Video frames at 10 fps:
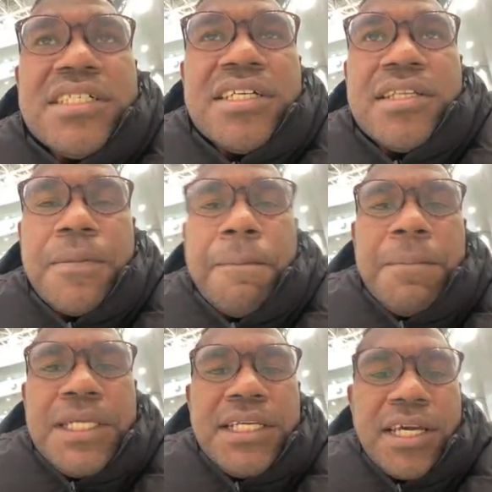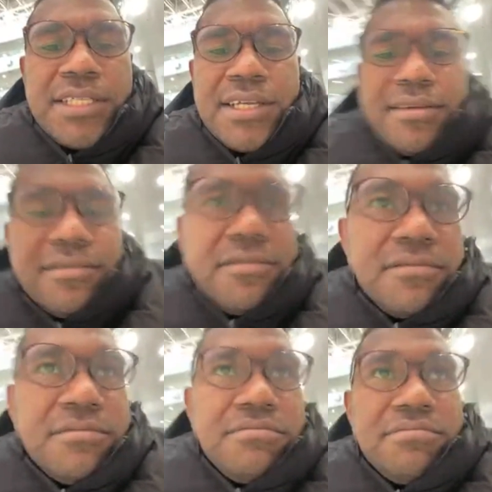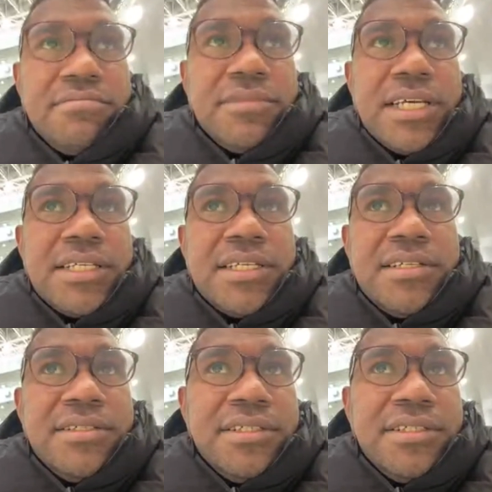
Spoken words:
the media done hasn't